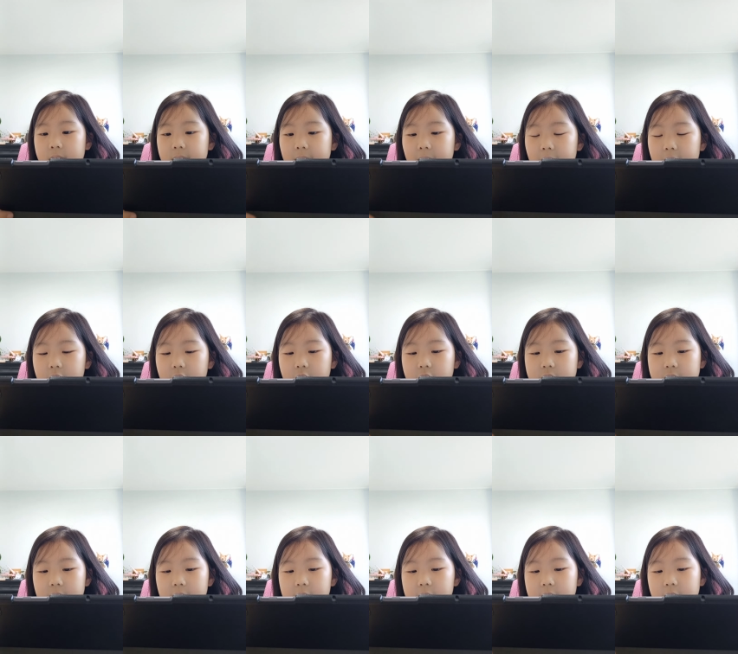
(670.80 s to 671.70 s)
Can you
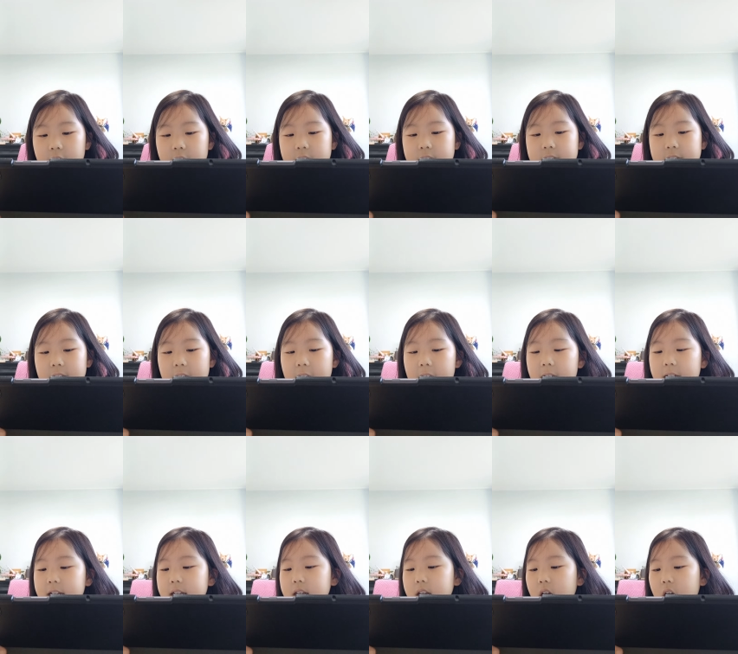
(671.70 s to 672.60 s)
tell your
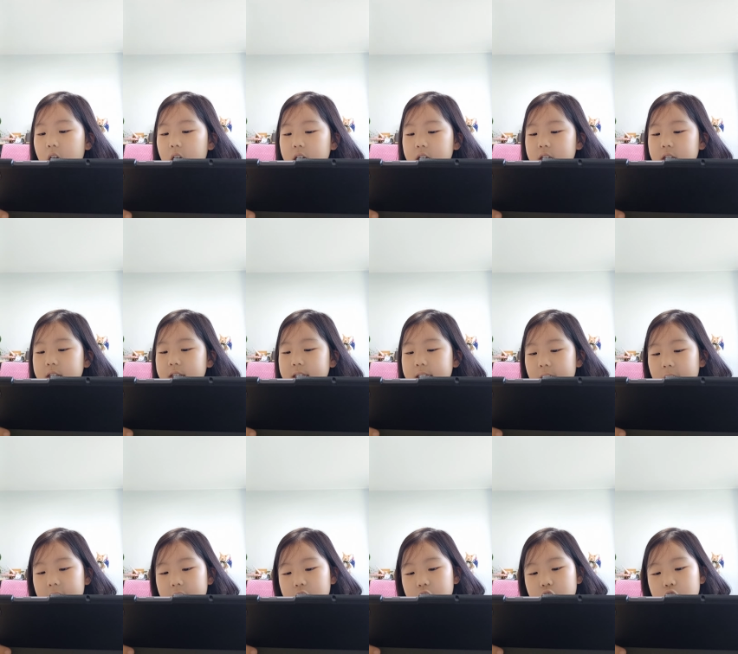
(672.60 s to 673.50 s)
dad not to
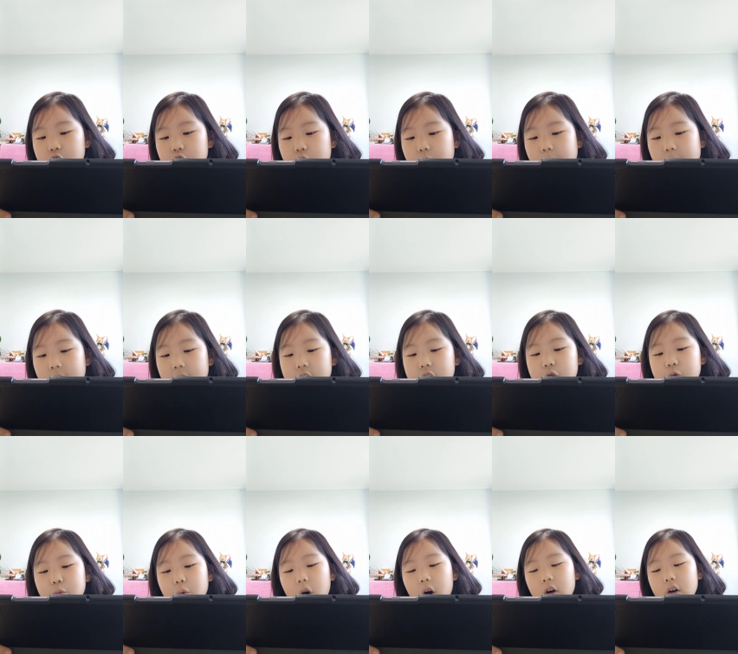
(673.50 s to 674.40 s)
send too much
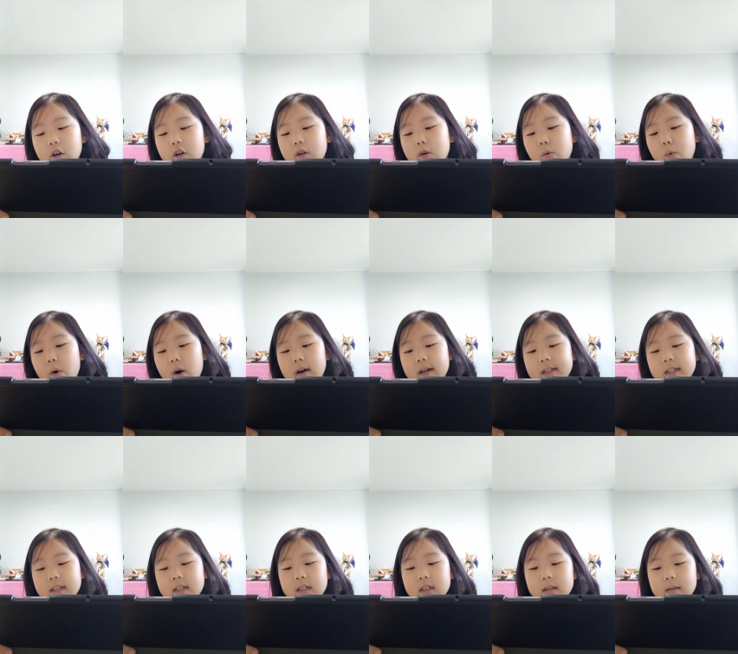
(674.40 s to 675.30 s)
water
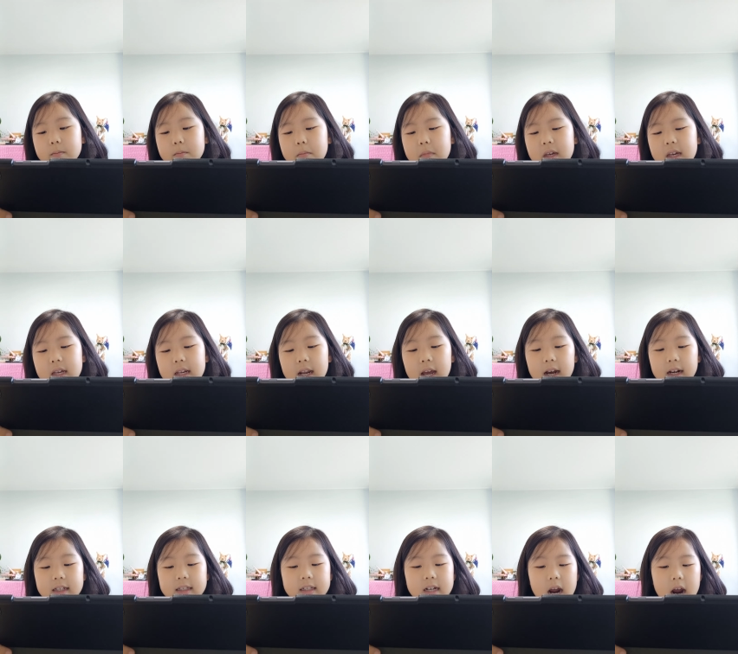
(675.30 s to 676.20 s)
towards me
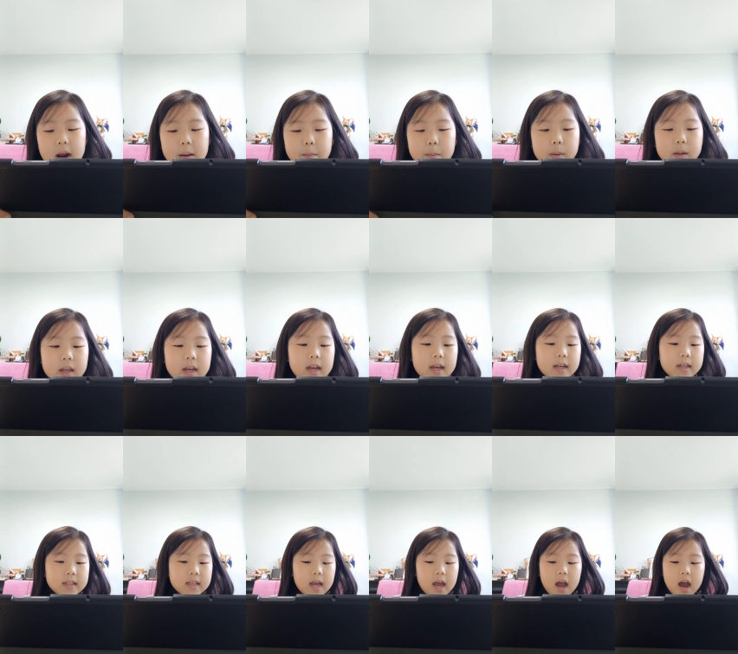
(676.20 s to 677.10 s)
next time,
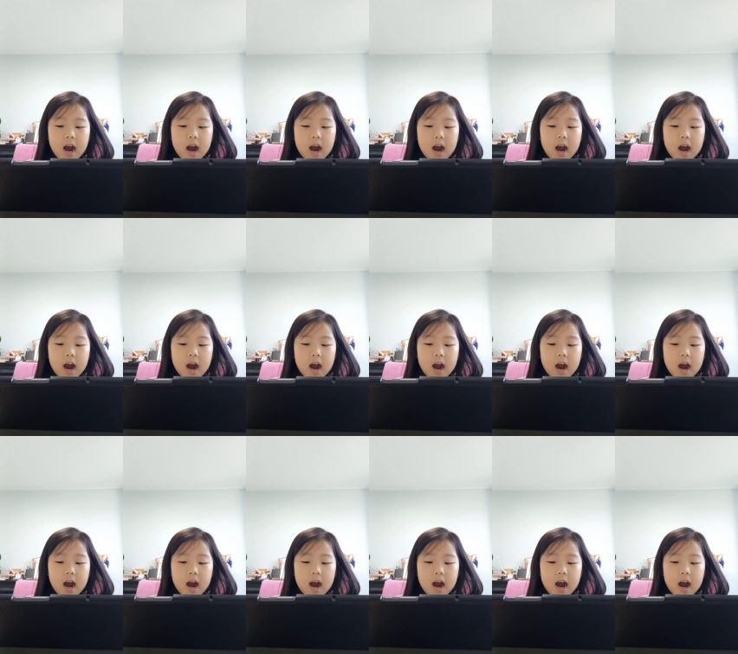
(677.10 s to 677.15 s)
please?